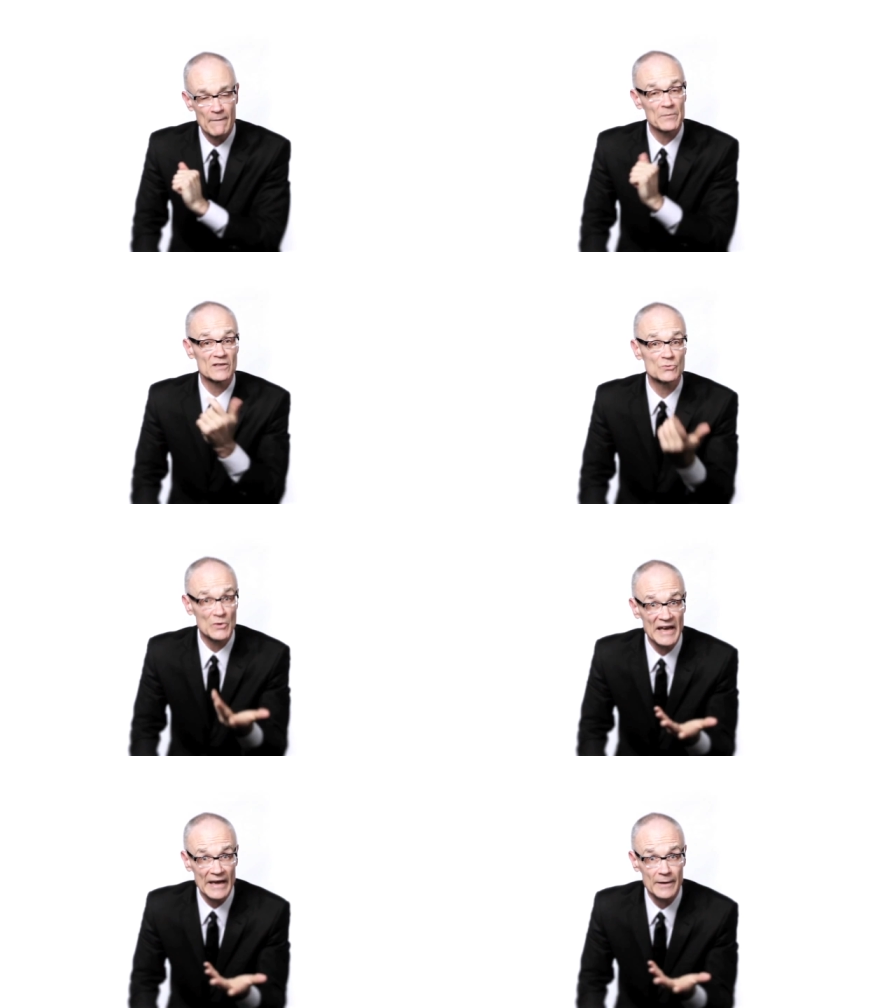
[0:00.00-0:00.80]
Because
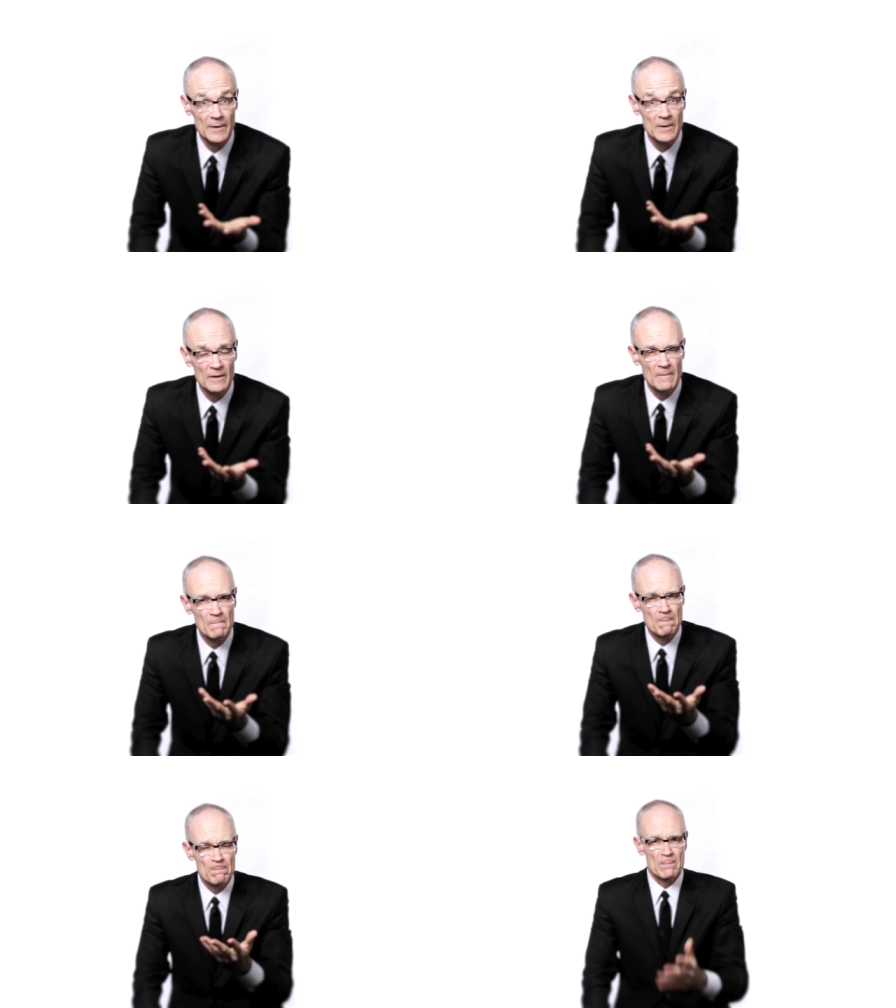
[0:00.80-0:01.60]
we can.
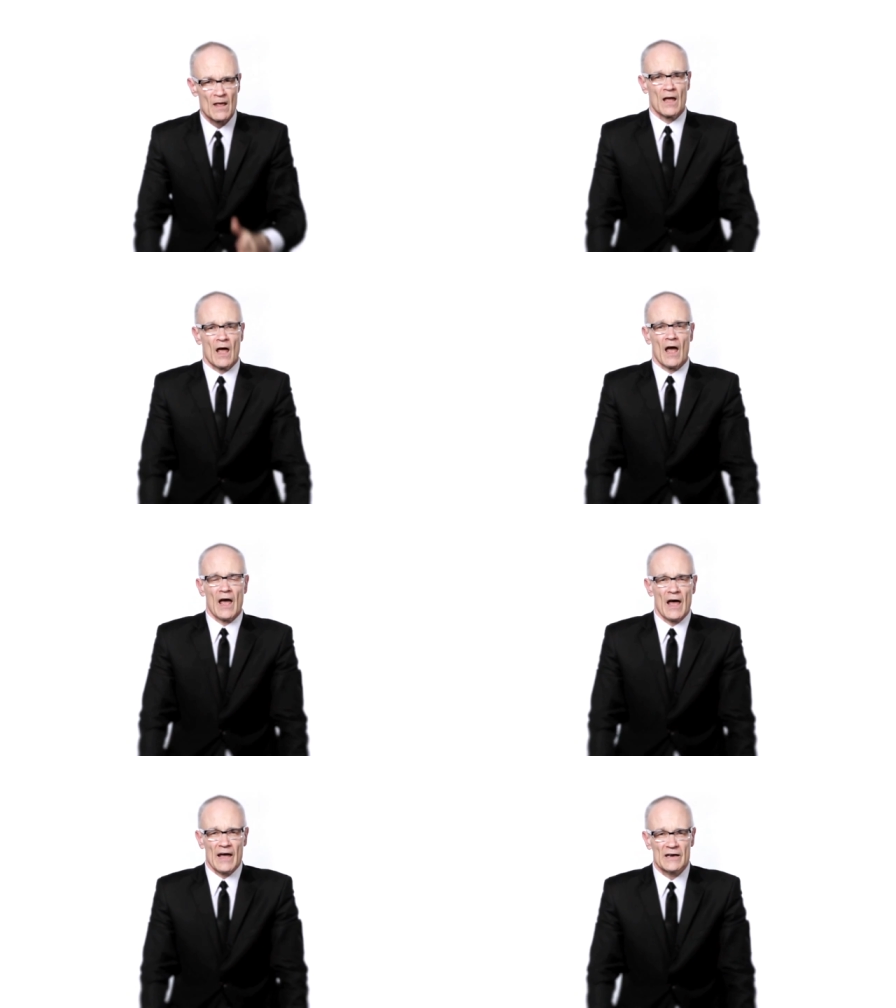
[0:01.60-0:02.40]

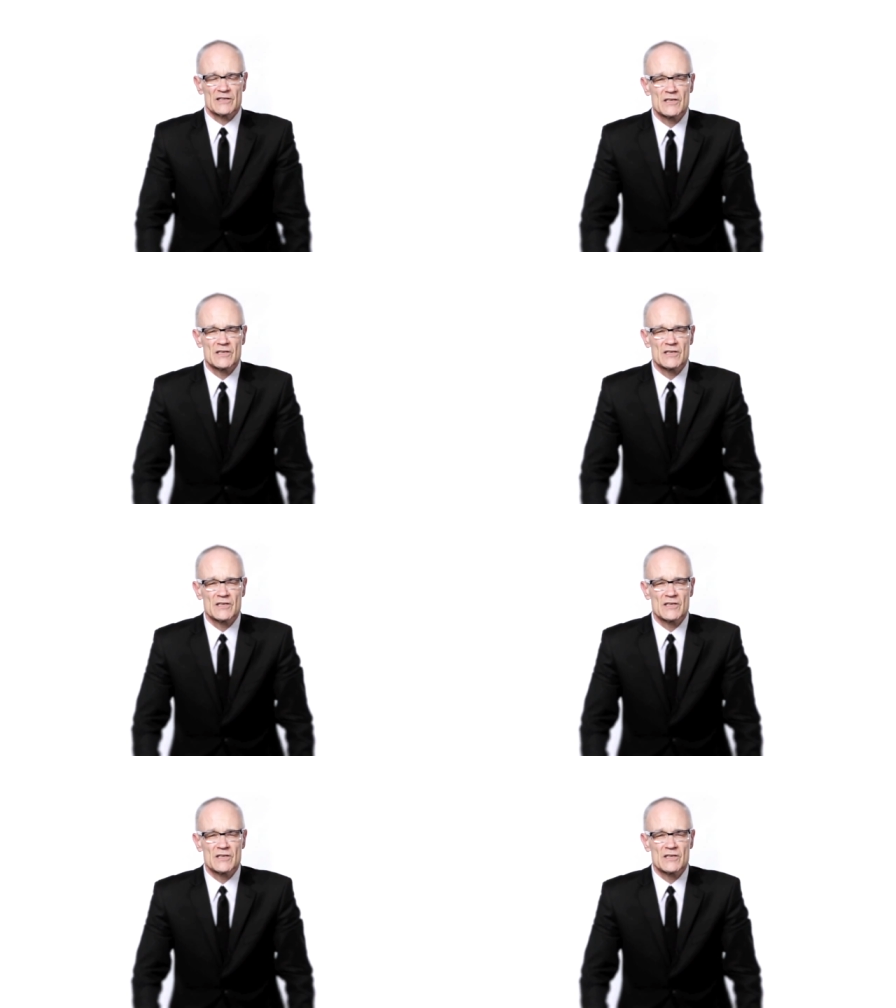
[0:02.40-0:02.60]
And